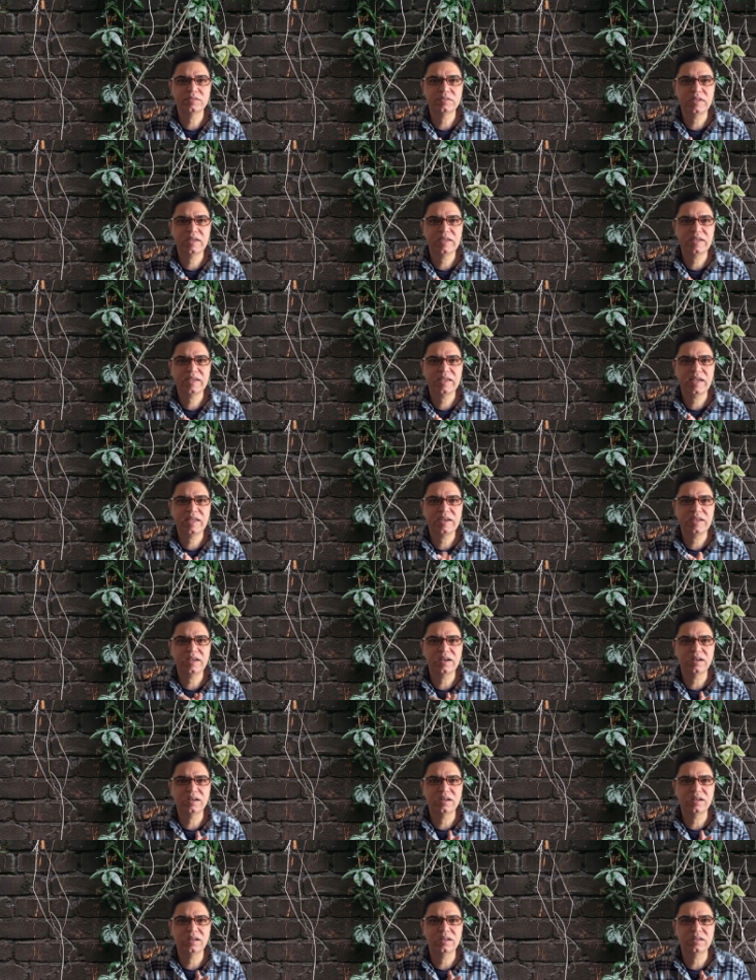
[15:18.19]
they carry
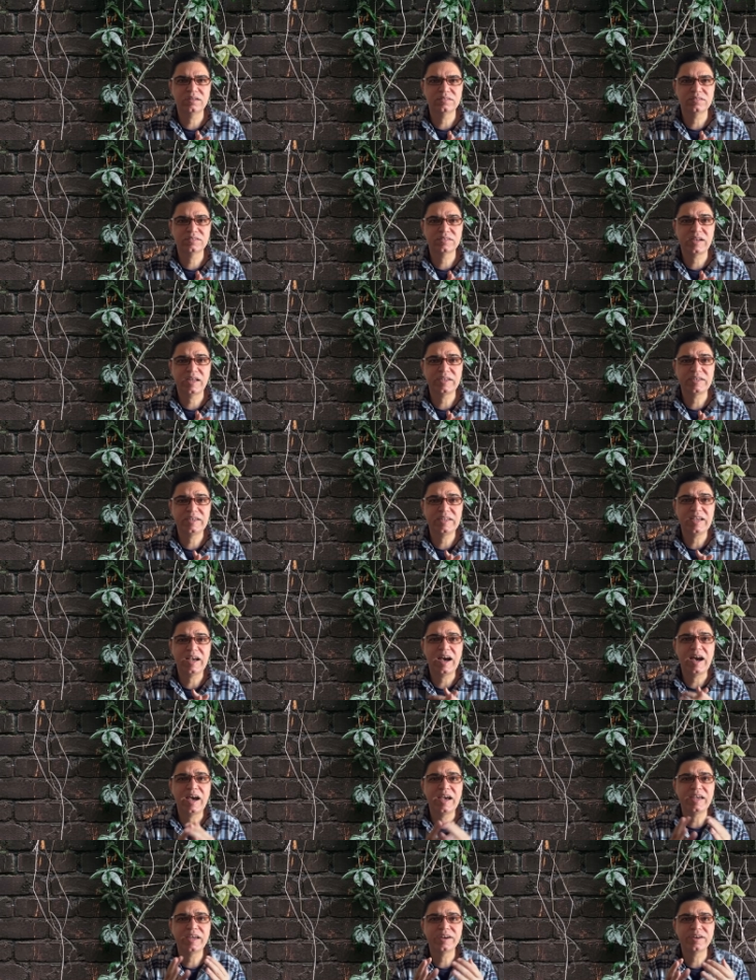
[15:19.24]
a slightly
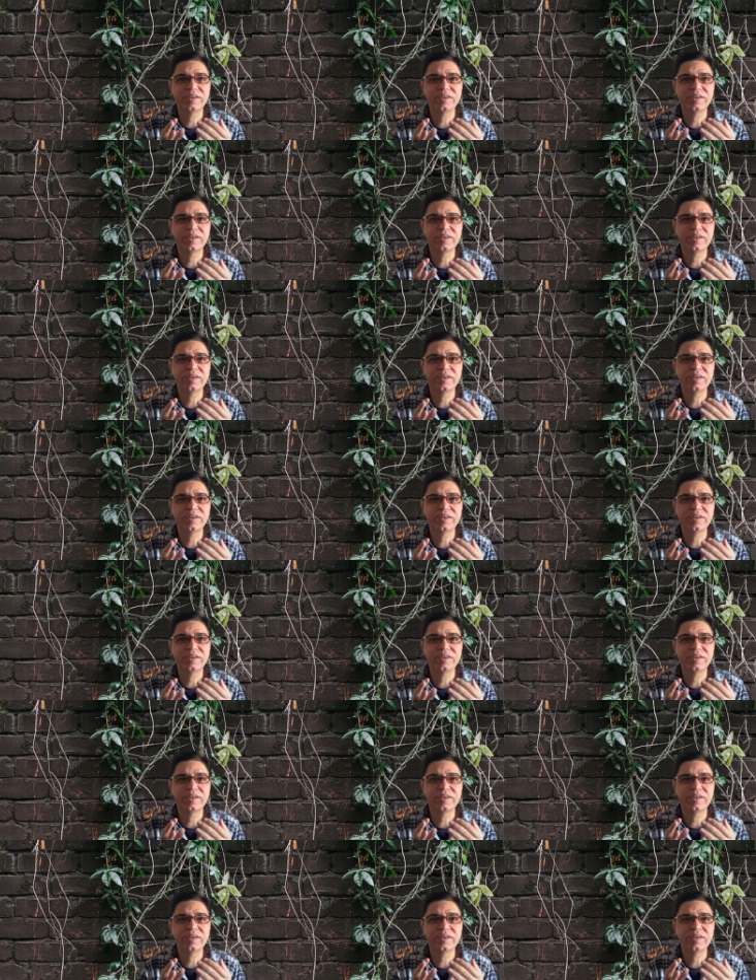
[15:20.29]
higher